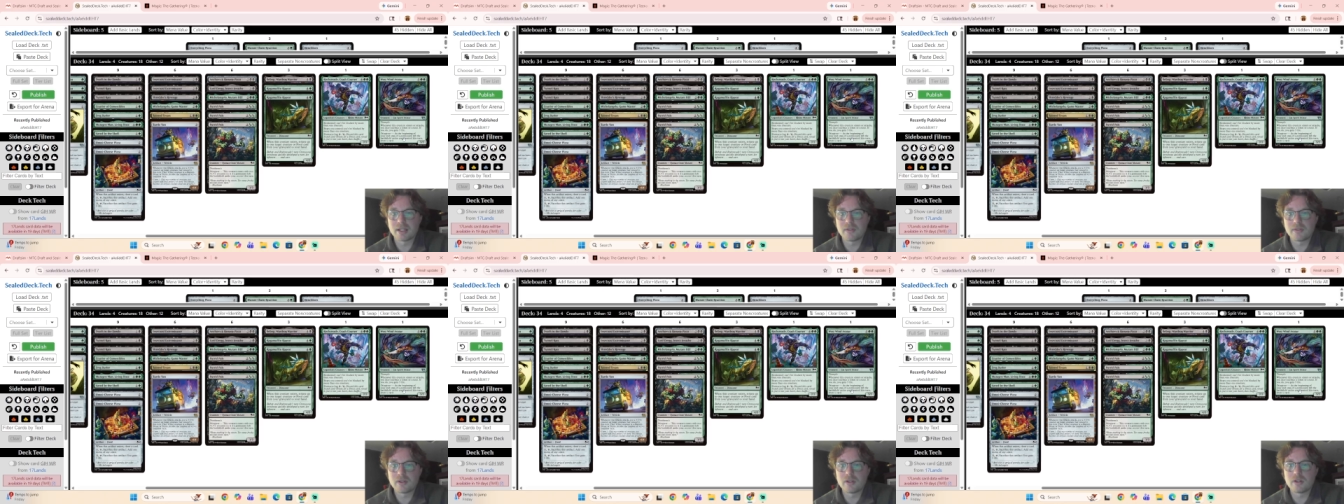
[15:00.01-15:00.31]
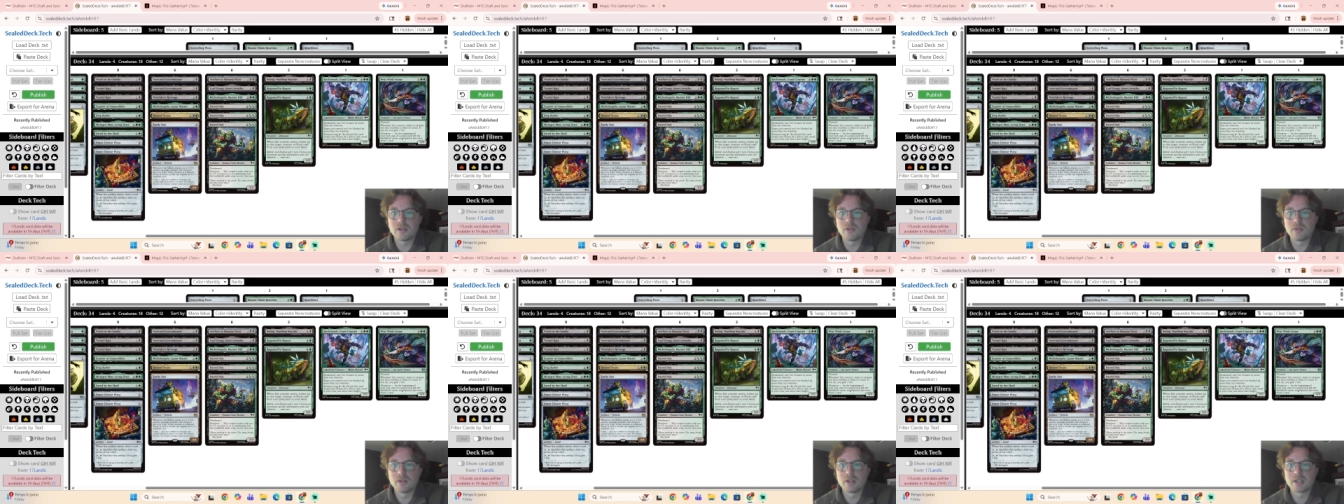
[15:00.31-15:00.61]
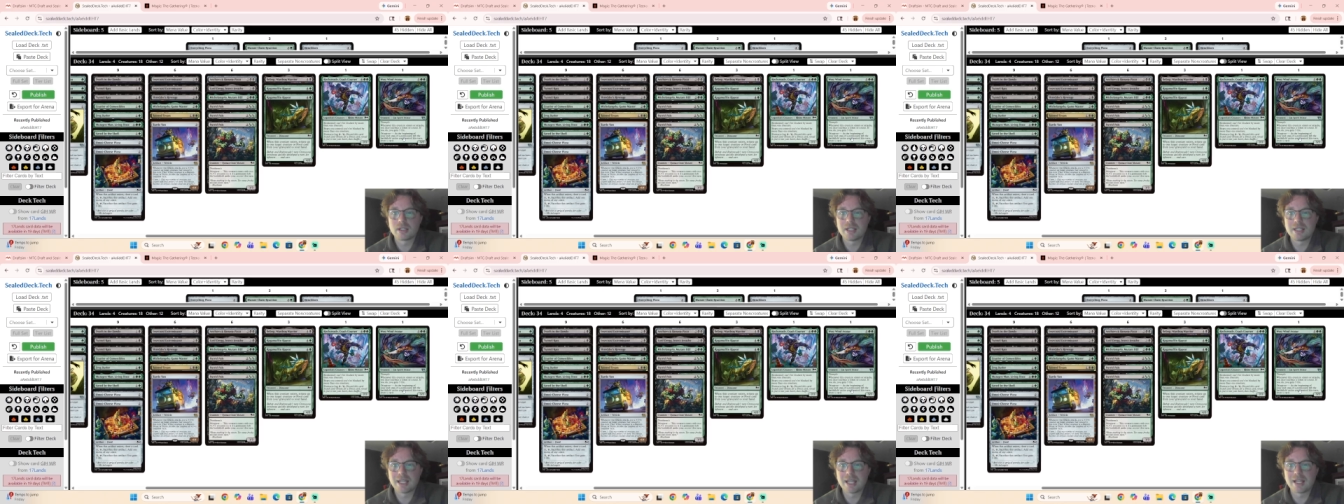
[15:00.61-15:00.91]
If you do,
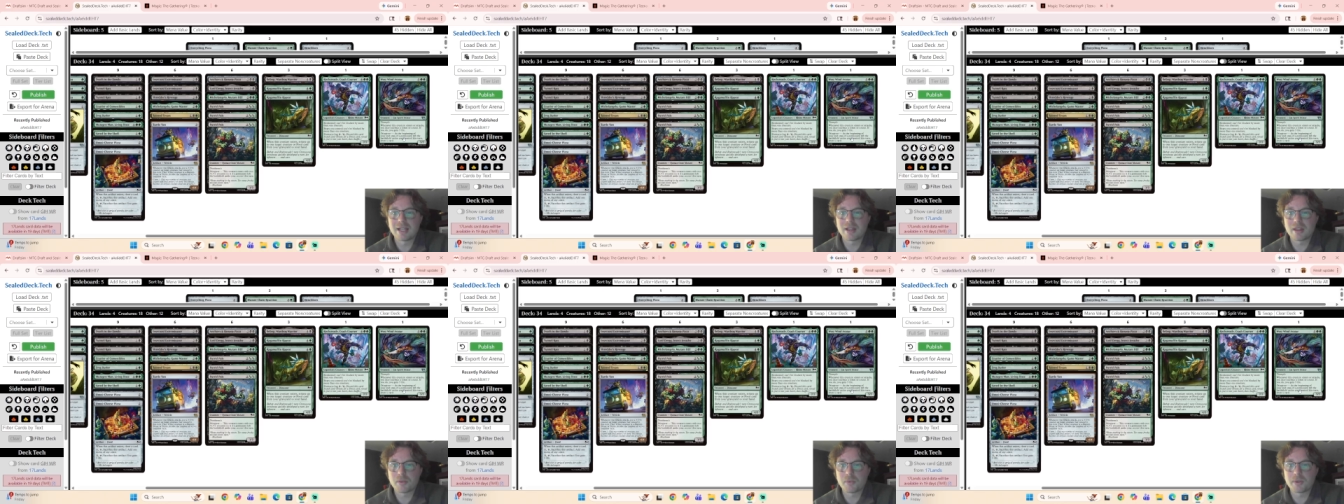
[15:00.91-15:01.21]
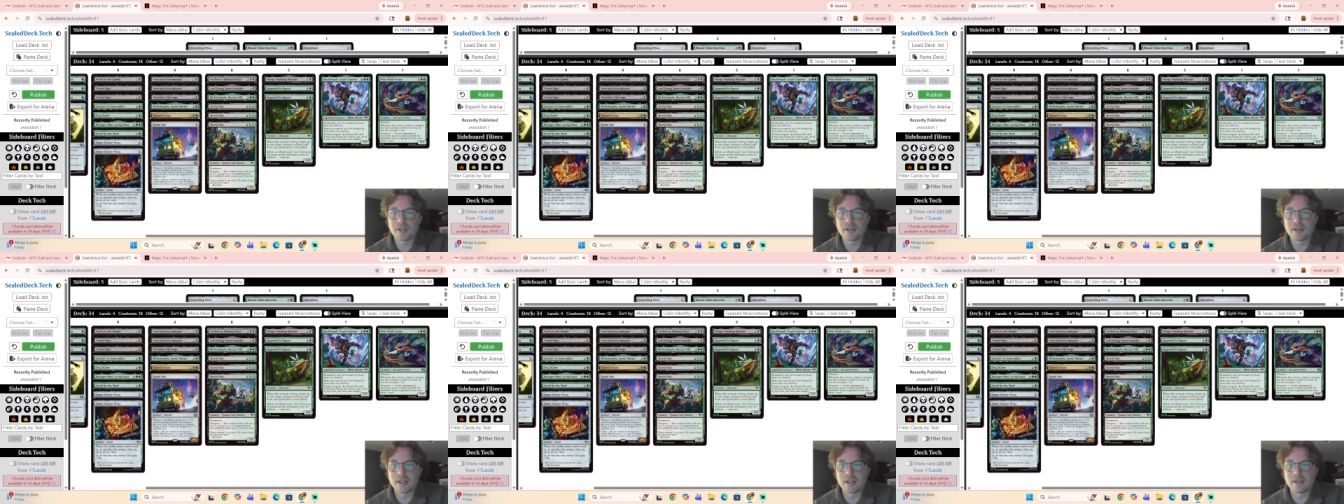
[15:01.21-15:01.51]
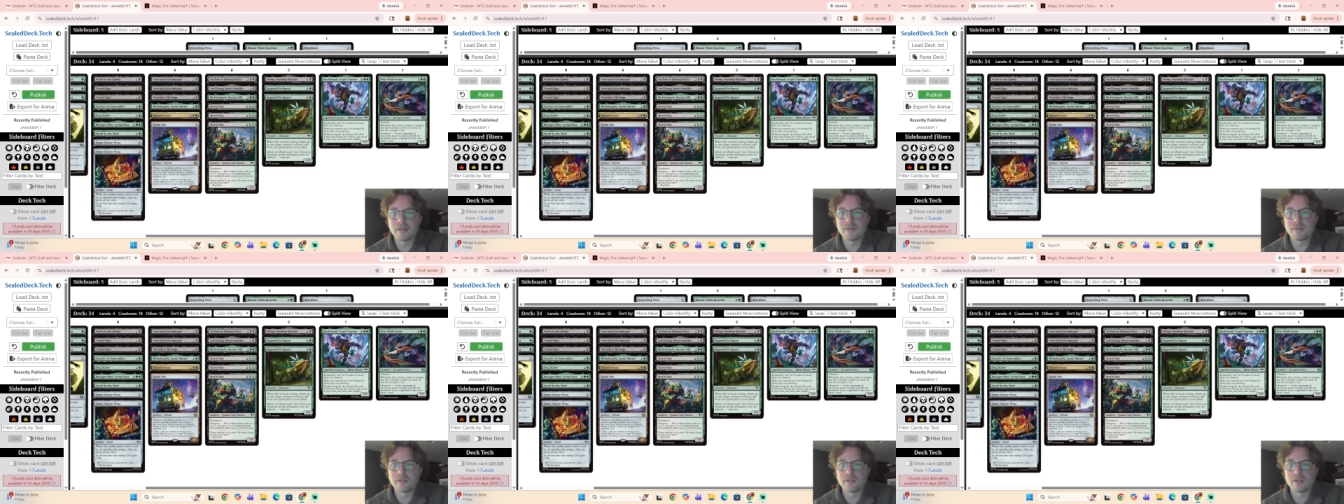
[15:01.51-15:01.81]
gain 3
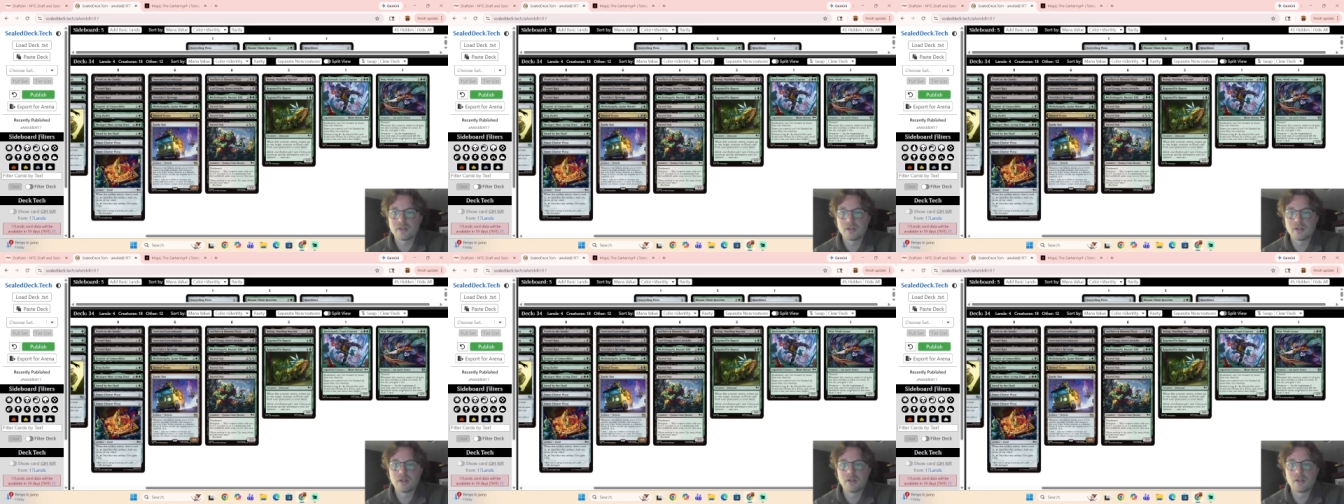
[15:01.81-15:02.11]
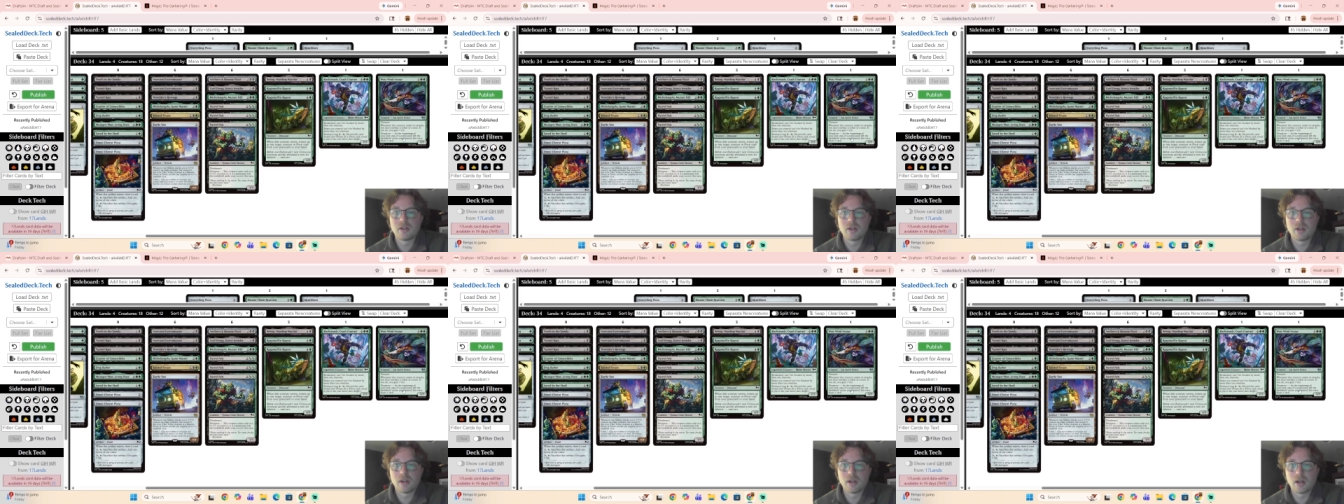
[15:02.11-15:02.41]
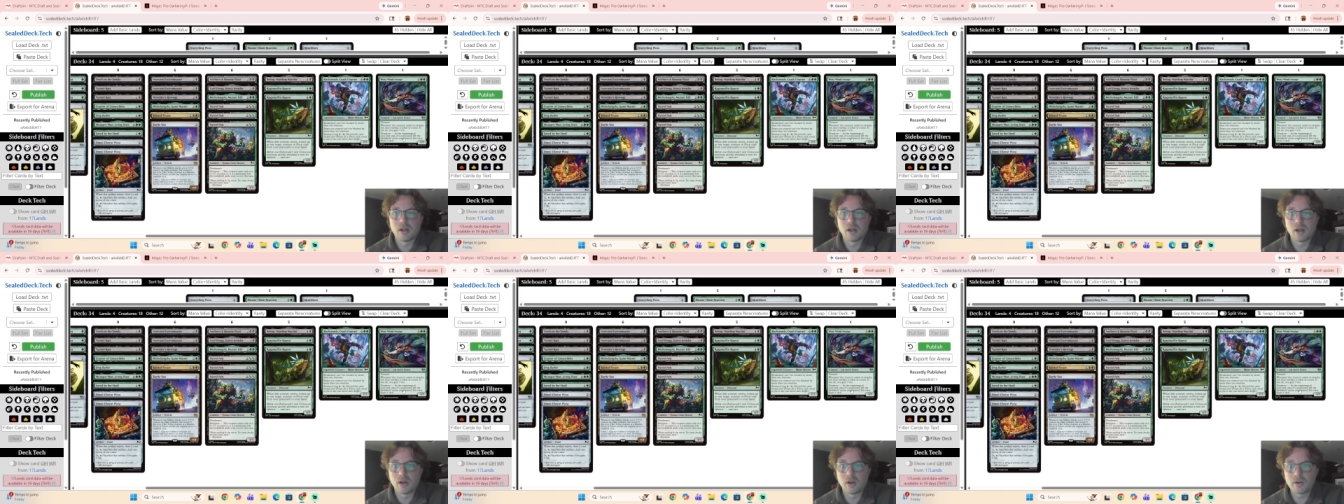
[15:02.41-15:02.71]
life.
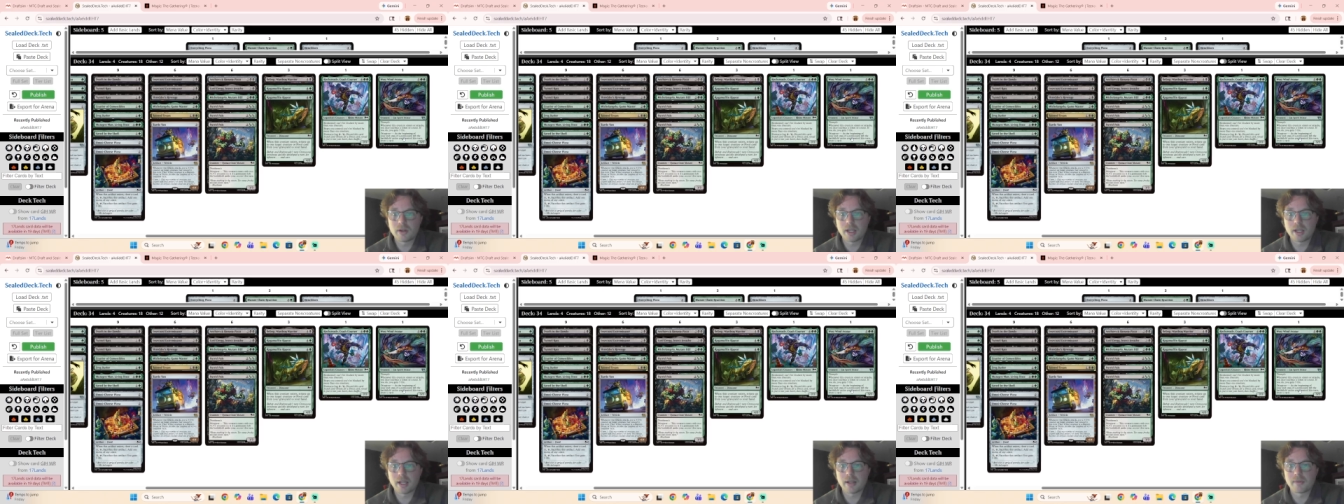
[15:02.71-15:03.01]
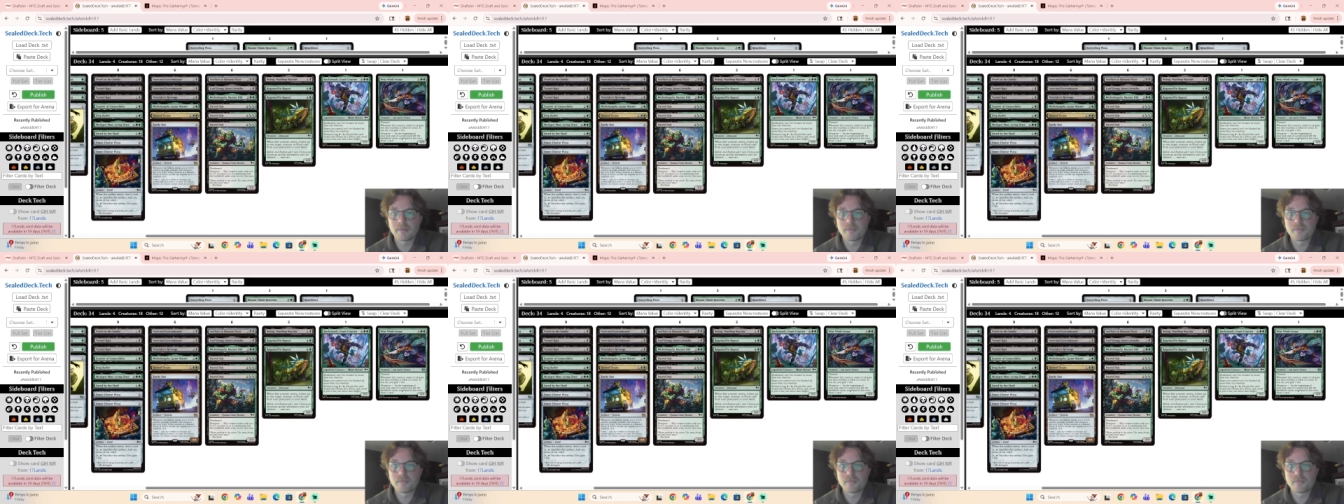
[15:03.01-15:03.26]
Okay.